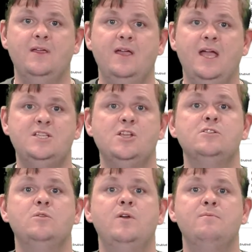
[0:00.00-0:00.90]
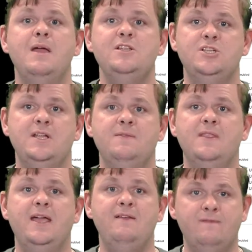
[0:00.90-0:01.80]
It's also worth mentioning
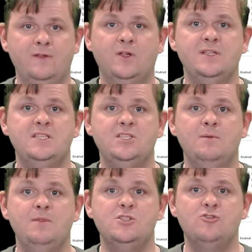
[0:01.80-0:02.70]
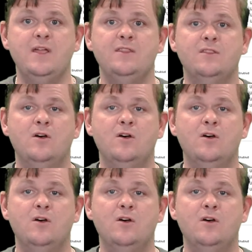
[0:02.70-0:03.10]
that infill can determine the strength